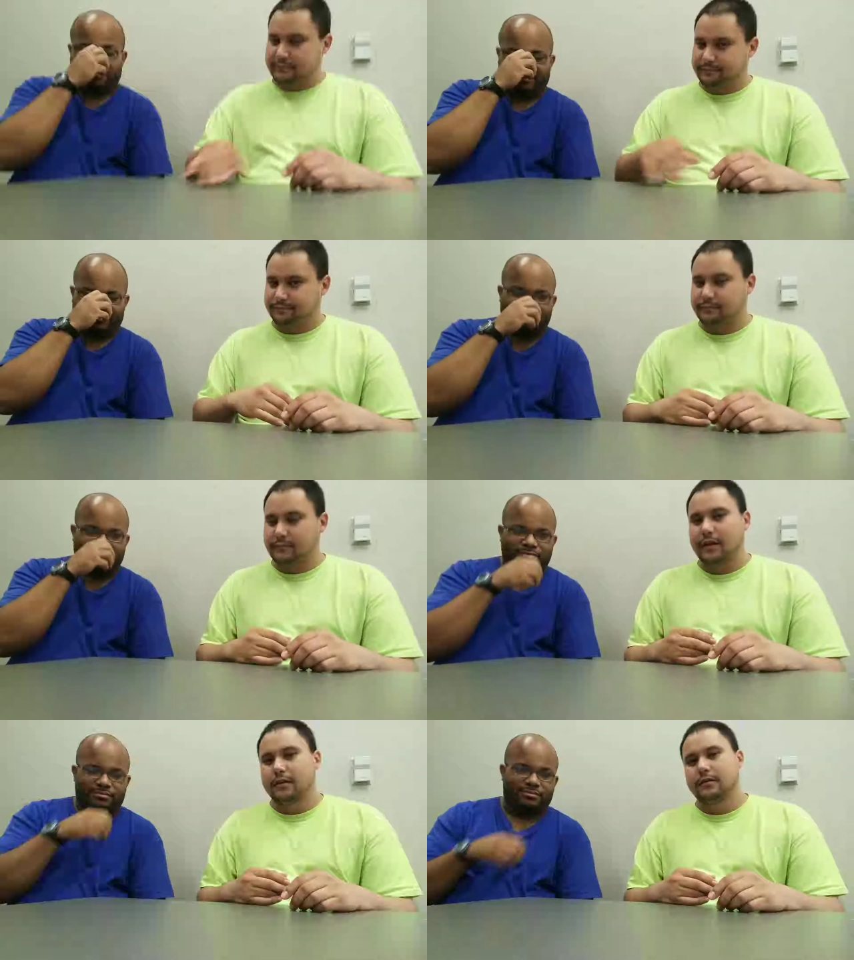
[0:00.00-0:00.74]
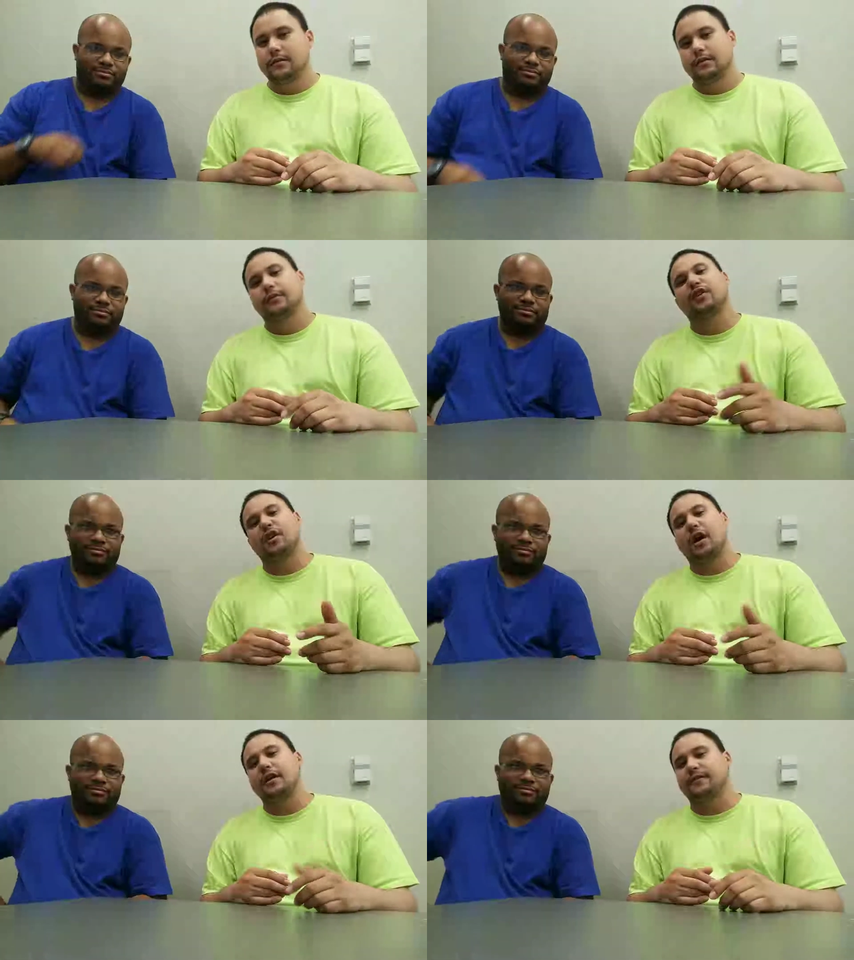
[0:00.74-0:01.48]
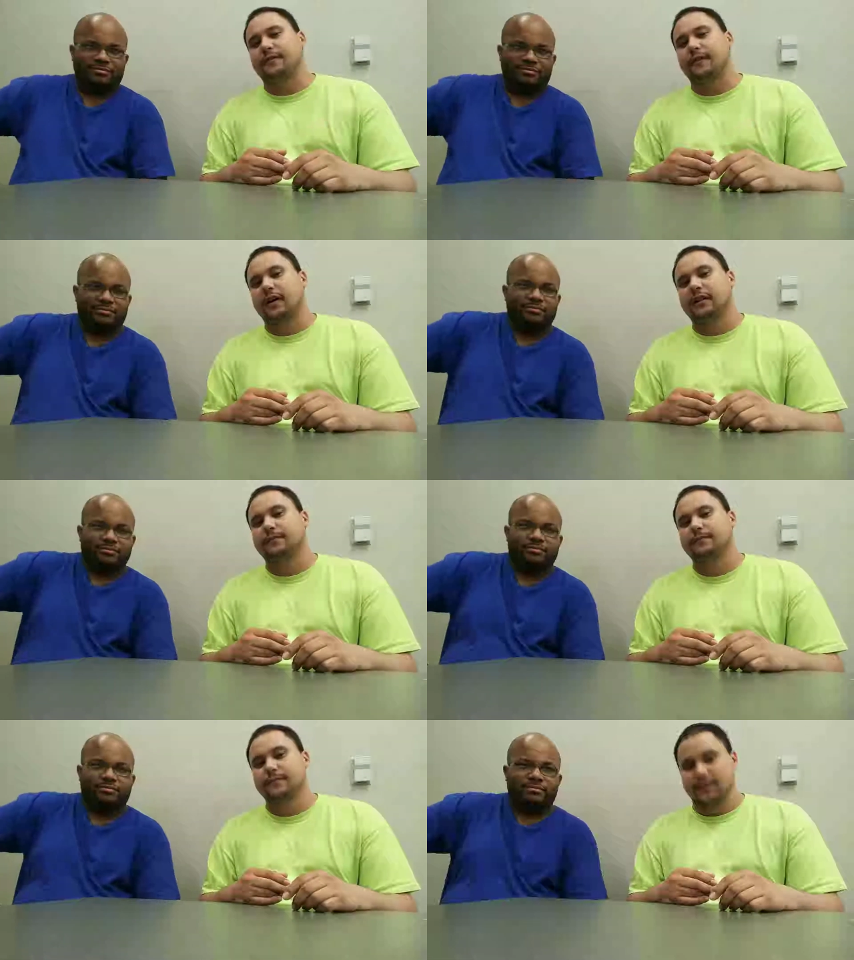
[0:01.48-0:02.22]
Speaker 1: Mm-hmm. Good on you,
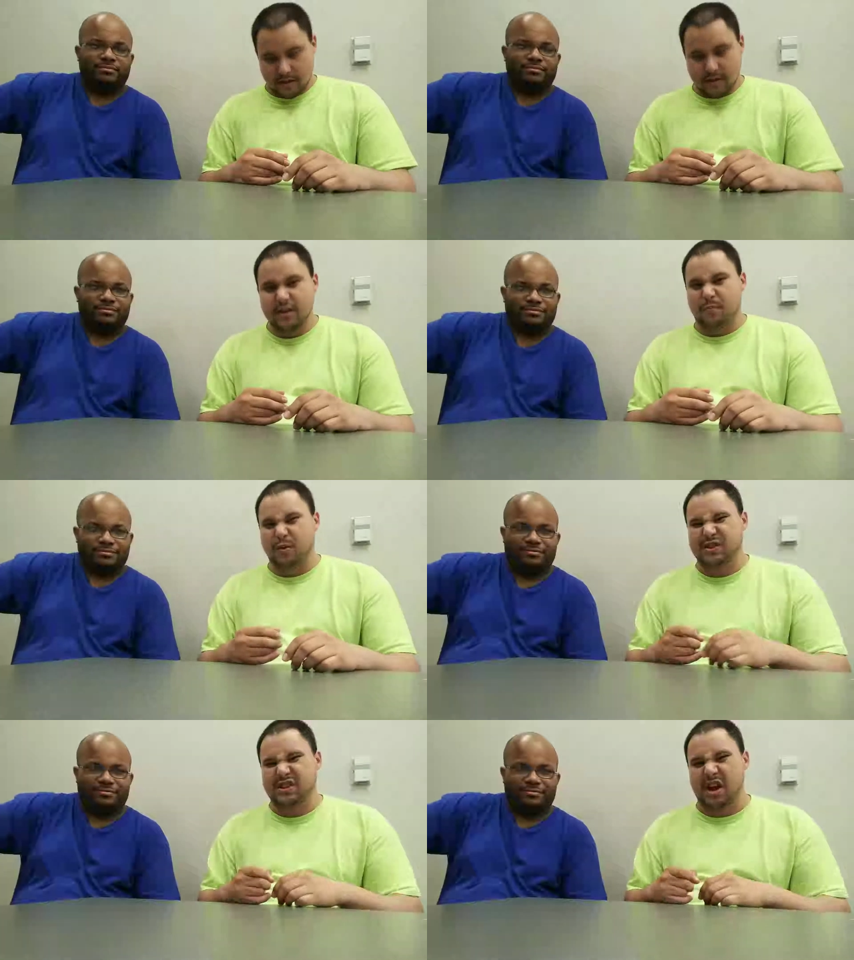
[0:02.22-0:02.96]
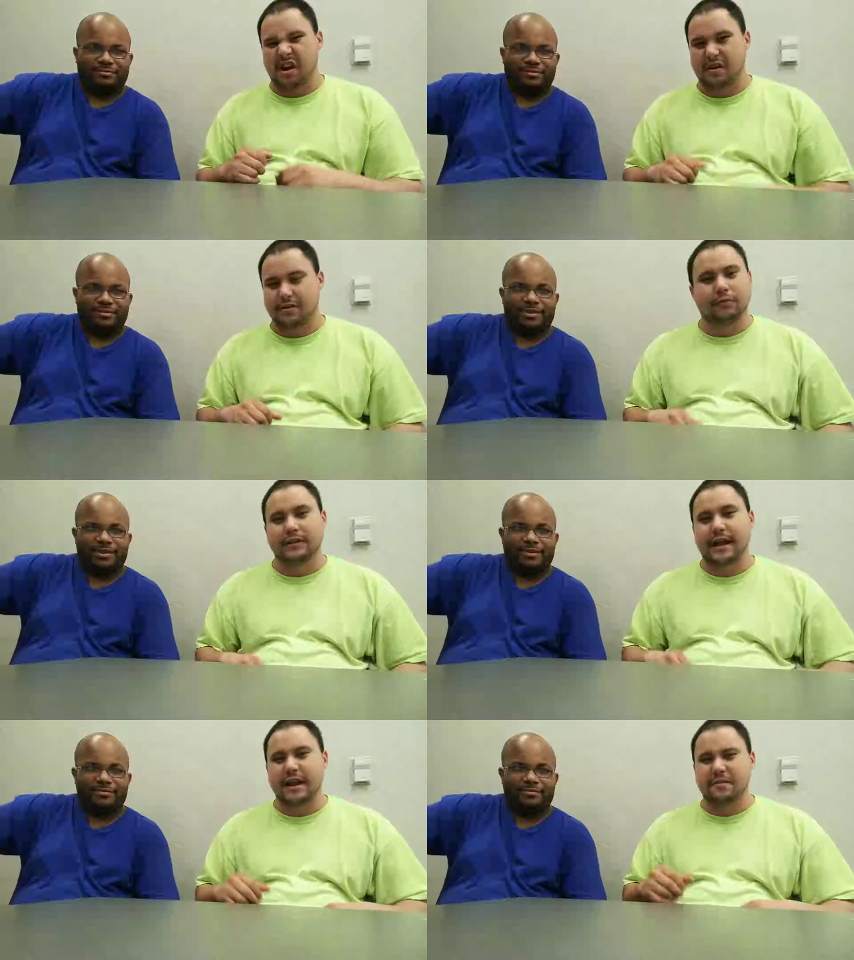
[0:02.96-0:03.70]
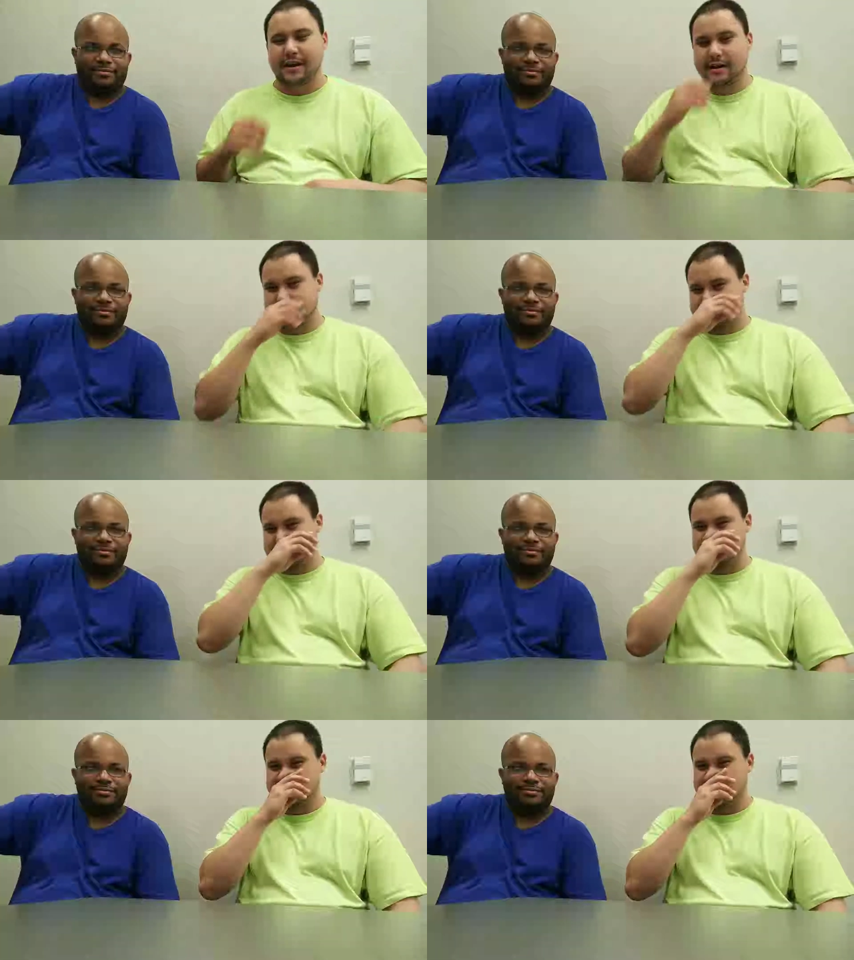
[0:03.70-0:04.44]
Fallah. You pushed hard. Don't let anybody else
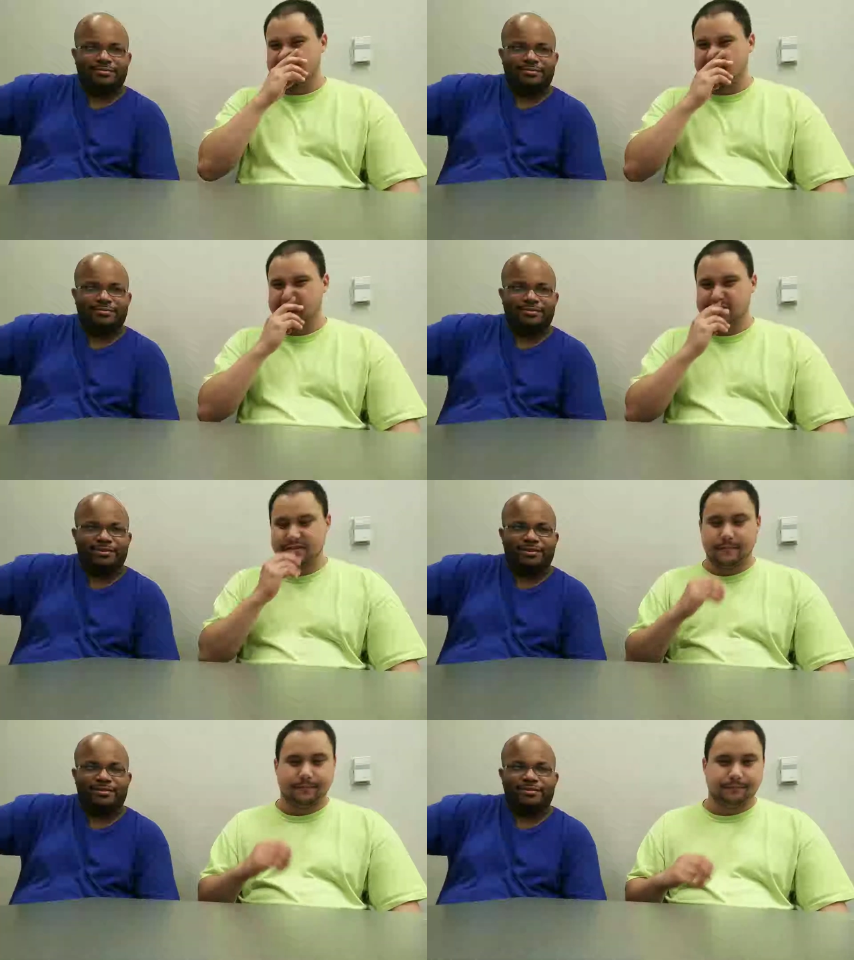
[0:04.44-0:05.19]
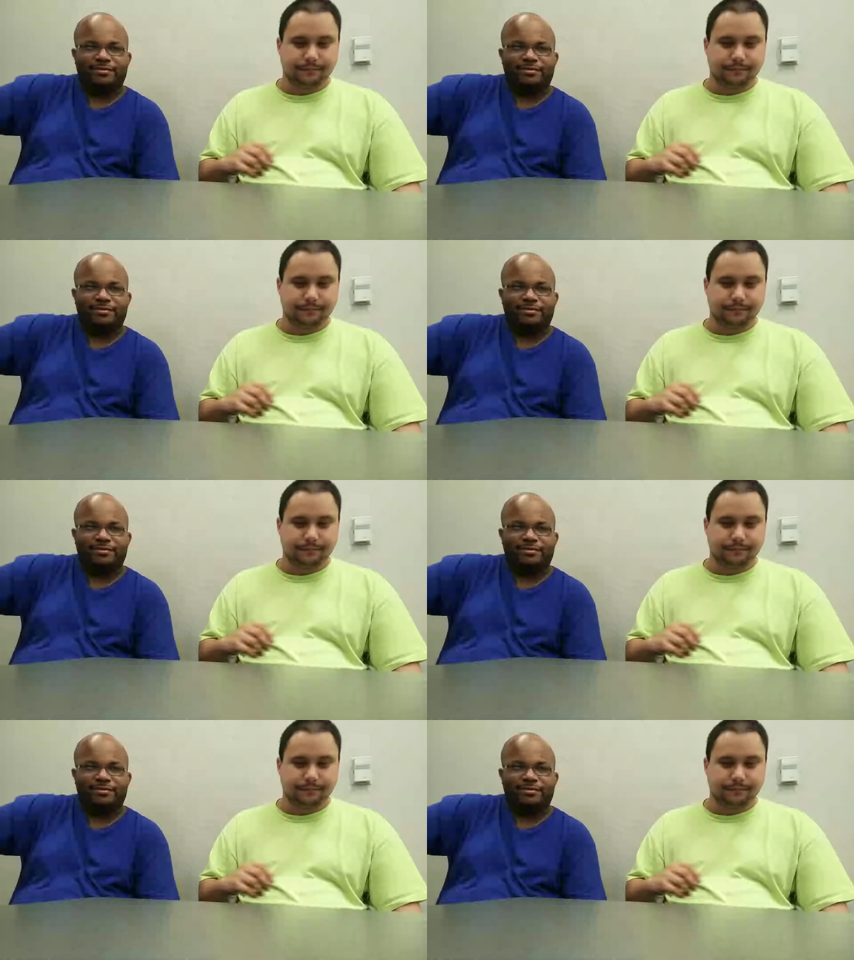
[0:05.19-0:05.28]
tell you otherwise. Yeah.